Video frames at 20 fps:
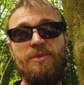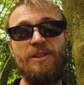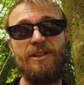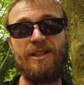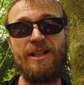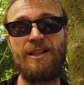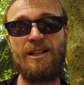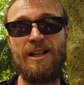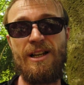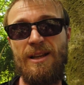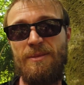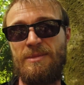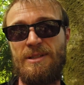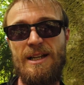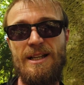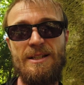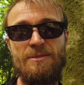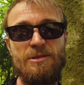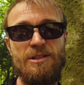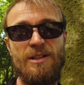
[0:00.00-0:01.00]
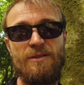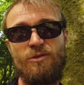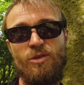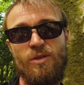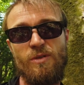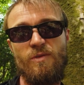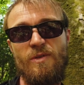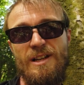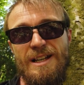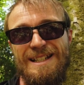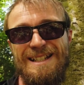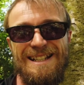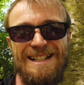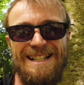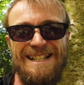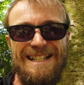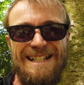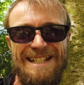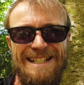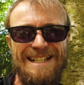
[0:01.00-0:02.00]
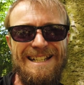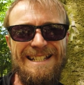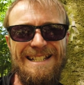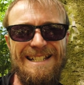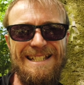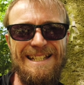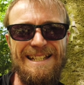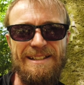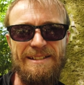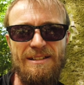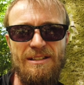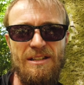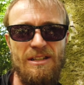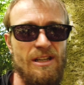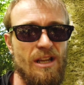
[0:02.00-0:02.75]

But then I keep saying to myself, is it a necessity?